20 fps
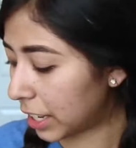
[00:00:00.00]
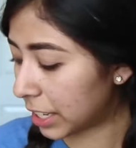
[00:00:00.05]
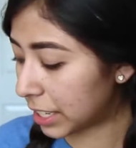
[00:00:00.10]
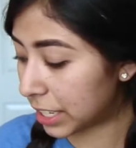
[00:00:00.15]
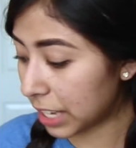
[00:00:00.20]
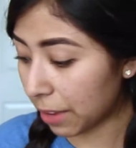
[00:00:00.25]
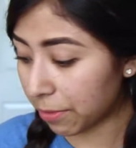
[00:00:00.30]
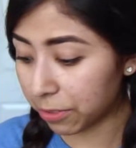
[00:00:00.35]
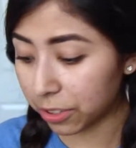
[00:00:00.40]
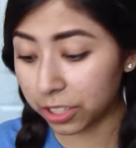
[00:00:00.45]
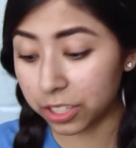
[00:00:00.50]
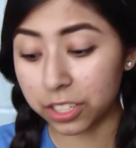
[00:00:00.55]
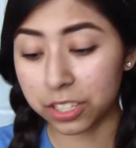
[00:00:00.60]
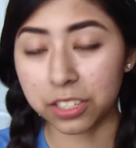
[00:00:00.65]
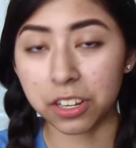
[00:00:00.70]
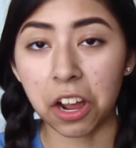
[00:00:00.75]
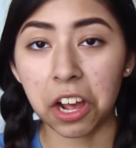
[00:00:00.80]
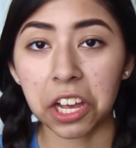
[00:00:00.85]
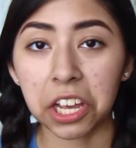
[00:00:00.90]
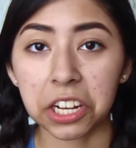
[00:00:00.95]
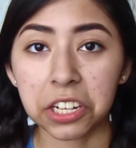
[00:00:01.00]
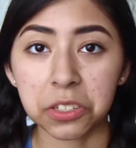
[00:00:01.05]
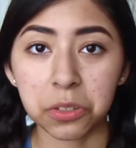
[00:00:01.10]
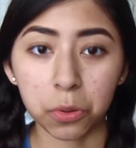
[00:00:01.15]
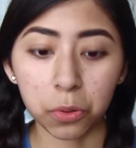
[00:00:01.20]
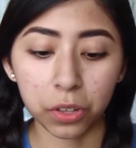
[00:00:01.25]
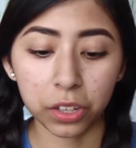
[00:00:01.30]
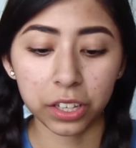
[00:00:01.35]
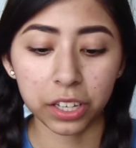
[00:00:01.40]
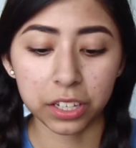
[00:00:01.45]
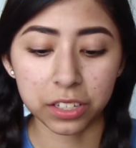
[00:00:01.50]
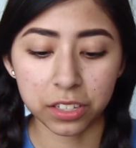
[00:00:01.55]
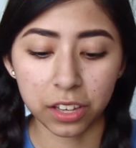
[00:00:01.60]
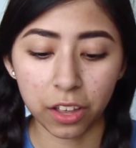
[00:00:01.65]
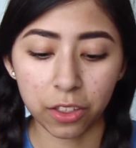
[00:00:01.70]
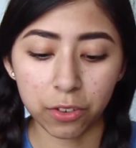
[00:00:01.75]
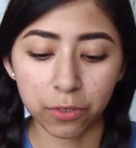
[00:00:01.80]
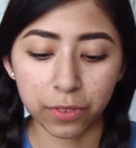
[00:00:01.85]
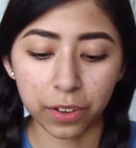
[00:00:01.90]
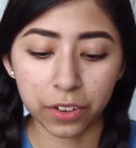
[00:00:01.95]
It definitely does not get as oily as
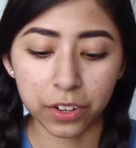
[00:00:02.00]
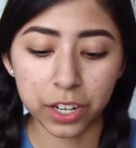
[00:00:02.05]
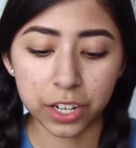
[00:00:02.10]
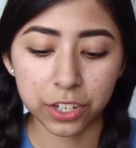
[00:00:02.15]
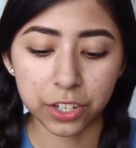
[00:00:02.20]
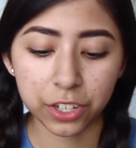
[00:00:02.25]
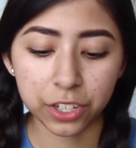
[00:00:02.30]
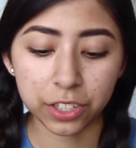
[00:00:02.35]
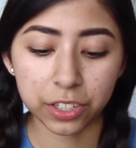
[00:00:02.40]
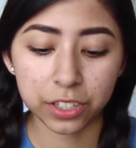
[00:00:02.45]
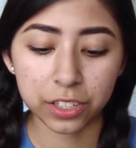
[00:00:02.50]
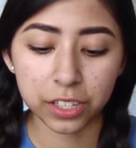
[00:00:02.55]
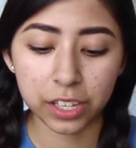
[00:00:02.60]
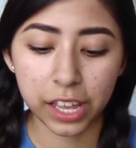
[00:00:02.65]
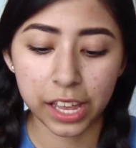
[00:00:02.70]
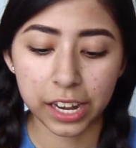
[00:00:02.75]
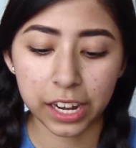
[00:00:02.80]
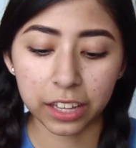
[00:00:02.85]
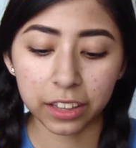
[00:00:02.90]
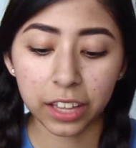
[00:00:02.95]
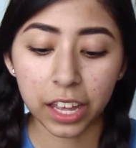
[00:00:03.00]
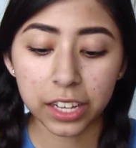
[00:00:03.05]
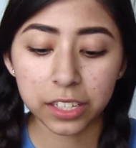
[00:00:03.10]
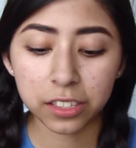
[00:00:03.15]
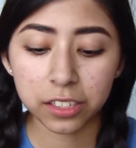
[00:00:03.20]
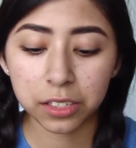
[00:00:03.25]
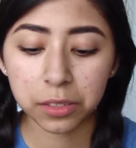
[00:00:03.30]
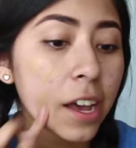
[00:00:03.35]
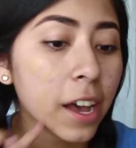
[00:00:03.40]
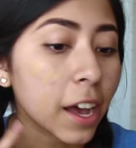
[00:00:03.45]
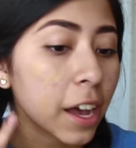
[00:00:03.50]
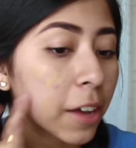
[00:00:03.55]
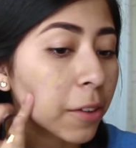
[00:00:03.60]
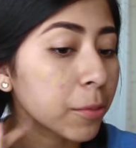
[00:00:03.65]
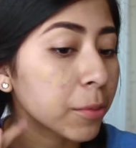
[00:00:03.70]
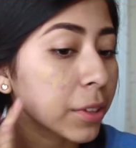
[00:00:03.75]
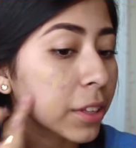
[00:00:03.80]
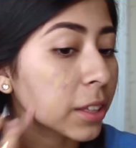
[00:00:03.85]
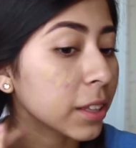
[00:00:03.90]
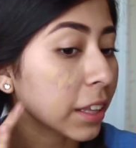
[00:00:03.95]
other foundations, and it lasts. I
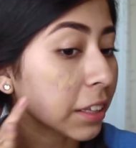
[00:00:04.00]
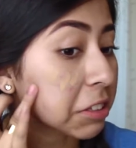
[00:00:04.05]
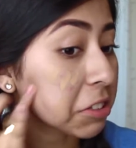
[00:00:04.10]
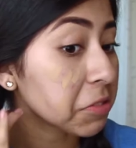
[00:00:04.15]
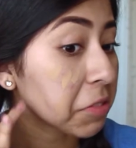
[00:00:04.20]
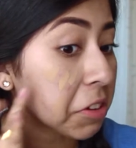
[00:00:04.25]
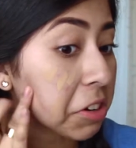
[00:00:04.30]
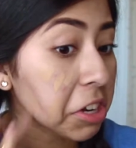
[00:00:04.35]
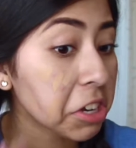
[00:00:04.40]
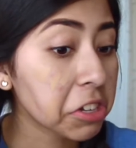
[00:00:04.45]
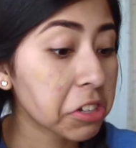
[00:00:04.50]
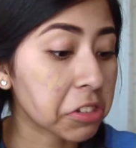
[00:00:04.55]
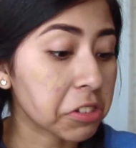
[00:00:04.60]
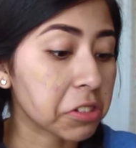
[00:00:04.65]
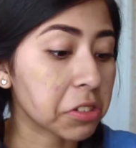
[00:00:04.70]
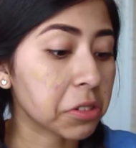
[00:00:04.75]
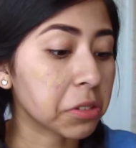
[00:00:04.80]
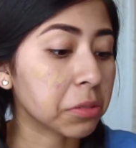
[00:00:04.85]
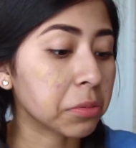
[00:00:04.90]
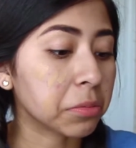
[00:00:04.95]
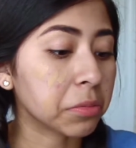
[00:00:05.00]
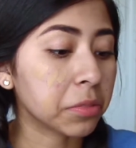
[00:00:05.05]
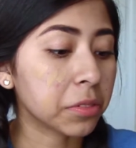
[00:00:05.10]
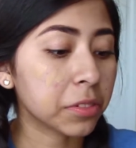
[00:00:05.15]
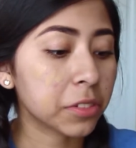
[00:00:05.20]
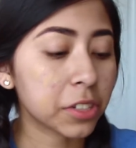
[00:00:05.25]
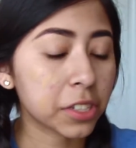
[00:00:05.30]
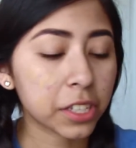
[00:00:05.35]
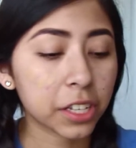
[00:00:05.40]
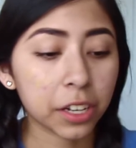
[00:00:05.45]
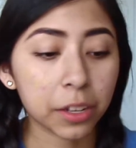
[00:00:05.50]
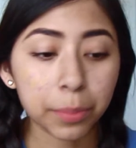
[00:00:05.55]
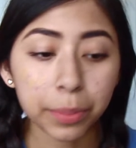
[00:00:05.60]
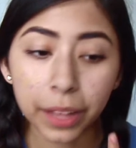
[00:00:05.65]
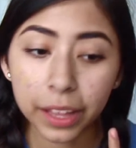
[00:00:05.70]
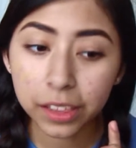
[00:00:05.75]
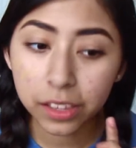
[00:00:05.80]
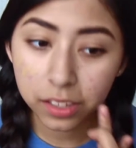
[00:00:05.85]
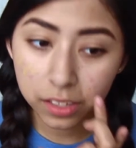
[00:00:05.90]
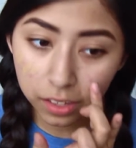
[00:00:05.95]
really like this foundation, so I'm just gonna
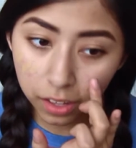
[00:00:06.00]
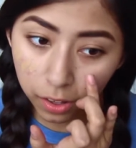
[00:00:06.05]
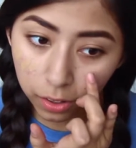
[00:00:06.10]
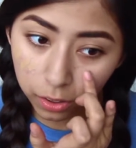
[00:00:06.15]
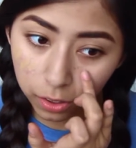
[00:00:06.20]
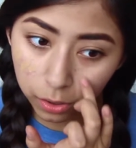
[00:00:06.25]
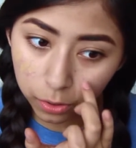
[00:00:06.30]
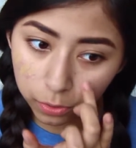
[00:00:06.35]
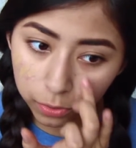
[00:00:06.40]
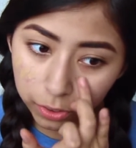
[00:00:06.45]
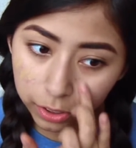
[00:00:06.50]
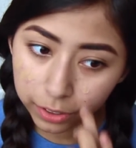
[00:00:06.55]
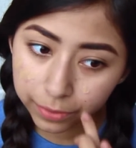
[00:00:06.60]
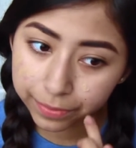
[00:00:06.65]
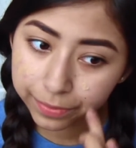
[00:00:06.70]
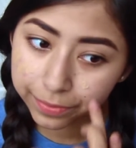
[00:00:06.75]
apply this all over.